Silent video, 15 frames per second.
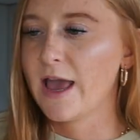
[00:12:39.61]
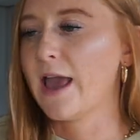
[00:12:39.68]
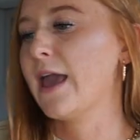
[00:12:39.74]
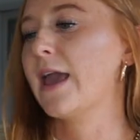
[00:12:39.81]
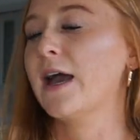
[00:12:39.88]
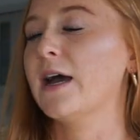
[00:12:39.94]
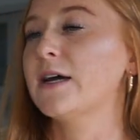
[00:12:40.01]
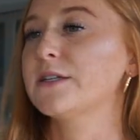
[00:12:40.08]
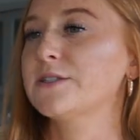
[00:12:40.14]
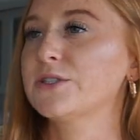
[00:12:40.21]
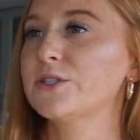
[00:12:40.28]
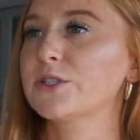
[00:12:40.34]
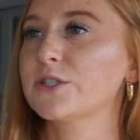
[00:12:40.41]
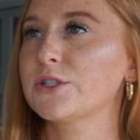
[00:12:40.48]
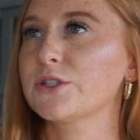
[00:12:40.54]

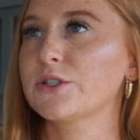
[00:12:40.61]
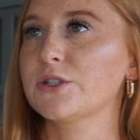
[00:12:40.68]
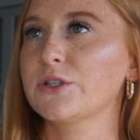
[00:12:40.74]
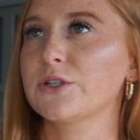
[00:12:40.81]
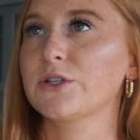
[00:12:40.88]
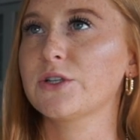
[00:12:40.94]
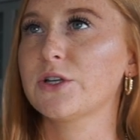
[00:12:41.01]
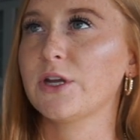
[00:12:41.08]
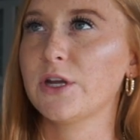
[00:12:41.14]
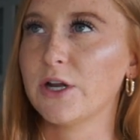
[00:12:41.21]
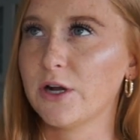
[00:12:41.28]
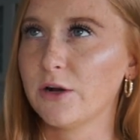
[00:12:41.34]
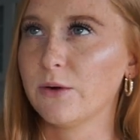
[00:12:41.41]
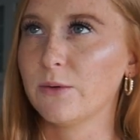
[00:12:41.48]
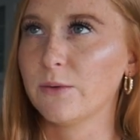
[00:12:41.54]
And, you
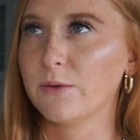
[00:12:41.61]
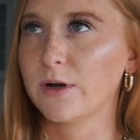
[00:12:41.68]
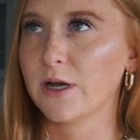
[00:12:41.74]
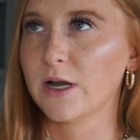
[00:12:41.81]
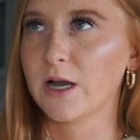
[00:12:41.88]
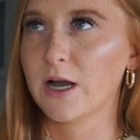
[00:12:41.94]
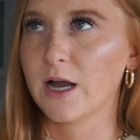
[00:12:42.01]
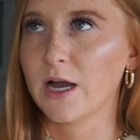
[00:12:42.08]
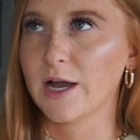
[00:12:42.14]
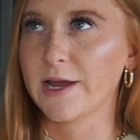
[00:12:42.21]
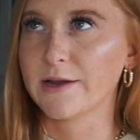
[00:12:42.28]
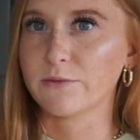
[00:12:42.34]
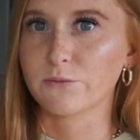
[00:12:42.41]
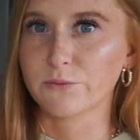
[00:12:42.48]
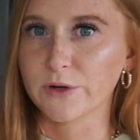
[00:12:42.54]
know,
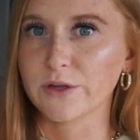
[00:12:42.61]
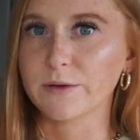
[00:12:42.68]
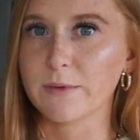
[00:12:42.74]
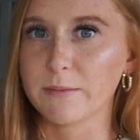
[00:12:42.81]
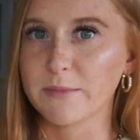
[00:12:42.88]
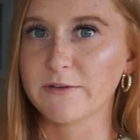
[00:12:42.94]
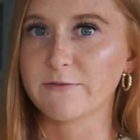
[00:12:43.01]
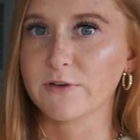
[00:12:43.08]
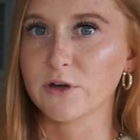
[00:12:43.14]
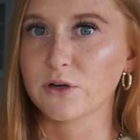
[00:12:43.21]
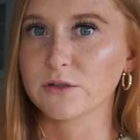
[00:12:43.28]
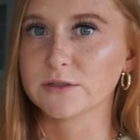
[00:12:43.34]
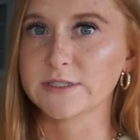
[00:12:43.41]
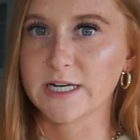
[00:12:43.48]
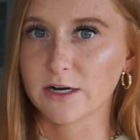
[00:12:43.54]
it really made me
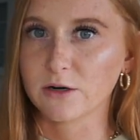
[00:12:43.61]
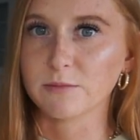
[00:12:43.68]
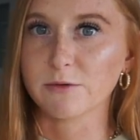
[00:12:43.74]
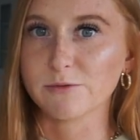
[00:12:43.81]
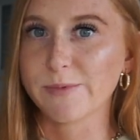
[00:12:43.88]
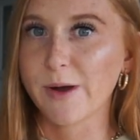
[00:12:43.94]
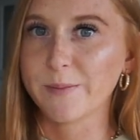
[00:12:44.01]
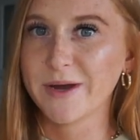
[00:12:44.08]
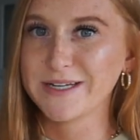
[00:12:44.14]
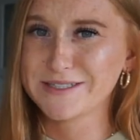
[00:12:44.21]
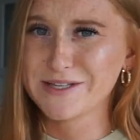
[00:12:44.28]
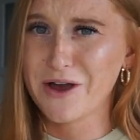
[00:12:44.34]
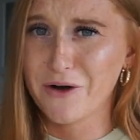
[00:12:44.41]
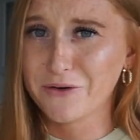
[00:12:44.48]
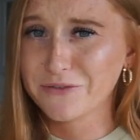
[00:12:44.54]
feel terrible about
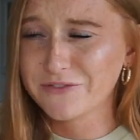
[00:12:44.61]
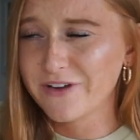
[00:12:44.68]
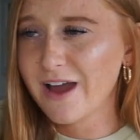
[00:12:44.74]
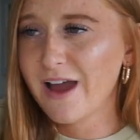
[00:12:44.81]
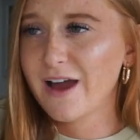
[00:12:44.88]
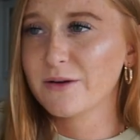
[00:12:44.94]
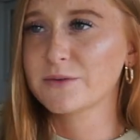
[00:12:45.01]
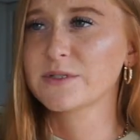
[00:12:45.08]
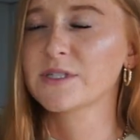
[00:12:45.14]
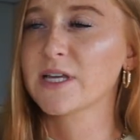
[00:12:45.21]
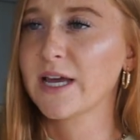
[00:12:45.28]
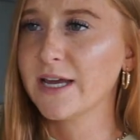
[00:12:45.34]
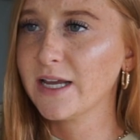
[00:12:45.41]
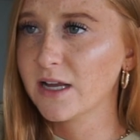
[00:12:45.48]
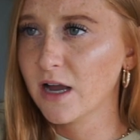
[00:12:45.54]
myself. I was
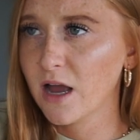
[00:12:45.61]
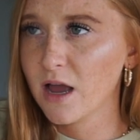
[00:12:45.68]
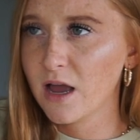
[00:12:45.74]
like,